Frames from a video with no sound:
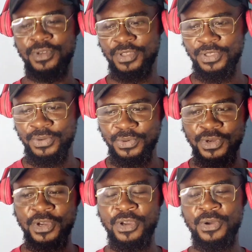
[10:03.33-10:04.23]
Broke
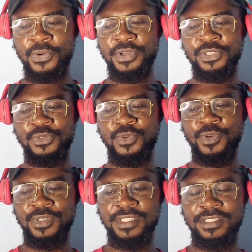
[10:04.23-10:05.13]
You, which
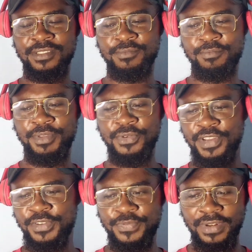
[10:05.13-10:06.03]
was
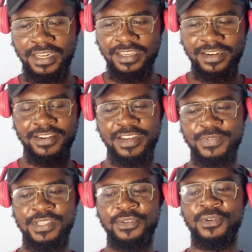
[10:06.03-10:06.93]
beautifully
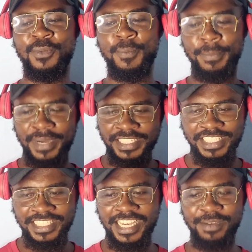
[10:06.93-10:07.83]
crafted or
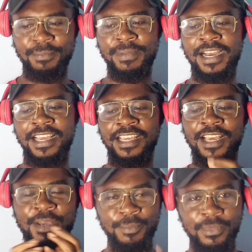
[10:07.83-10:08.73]
mashed up
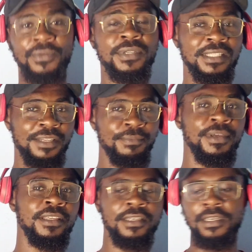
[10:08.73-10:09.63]
by
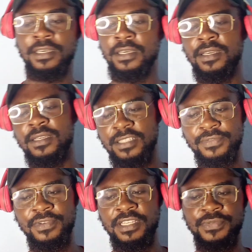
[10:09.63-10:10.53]
Morrison Mead. It's
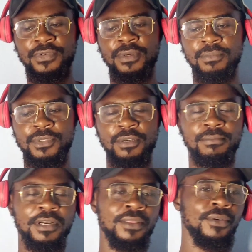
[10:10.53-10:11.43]
a verse from
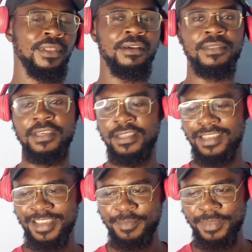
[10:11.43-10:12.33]
Tom MacDonald
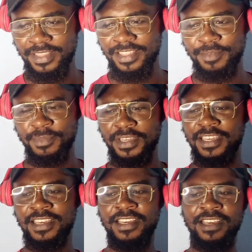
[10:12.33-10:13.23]
and Eminem,
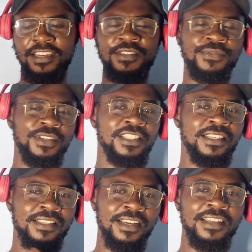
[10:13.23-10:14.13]
and it
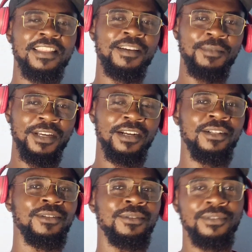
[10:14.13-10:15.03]
features Adam
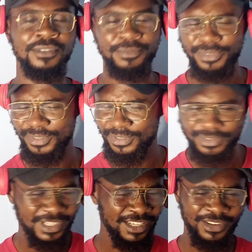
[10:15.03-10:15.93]
Calhoun.
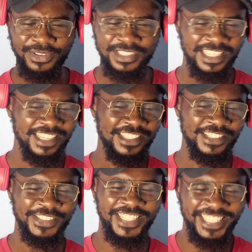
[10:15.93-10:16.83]
Bro, what a long
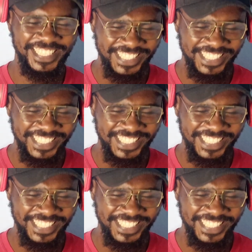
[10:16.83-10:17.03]
title.